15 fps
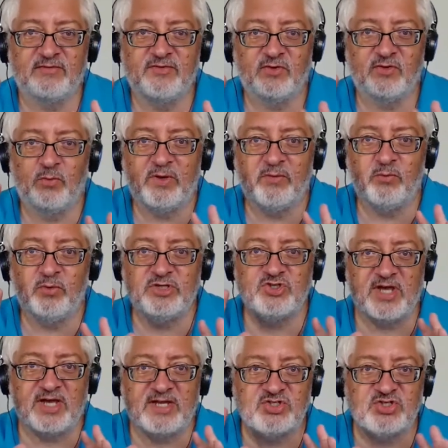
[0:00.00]
So when we mm-hmm.
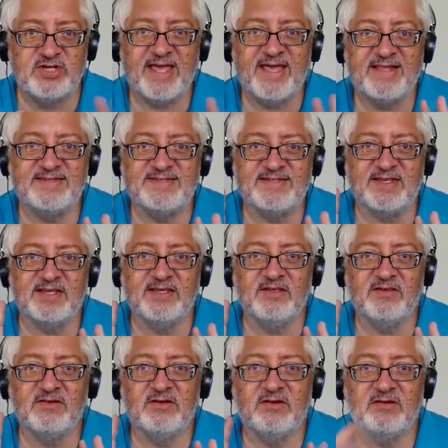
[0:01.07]
judge dancing,
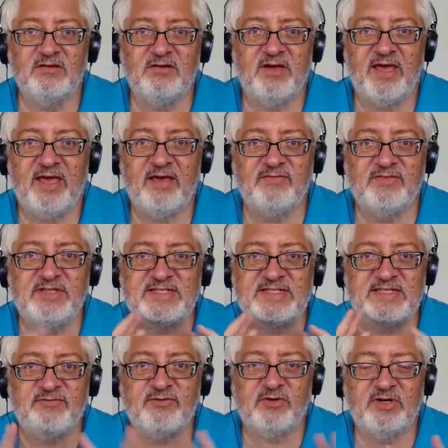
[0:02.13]
you know, you have these
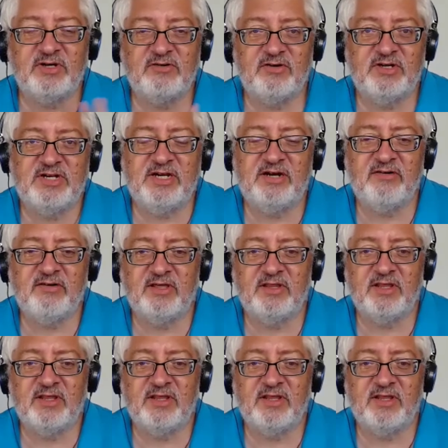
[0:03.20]
different criteria.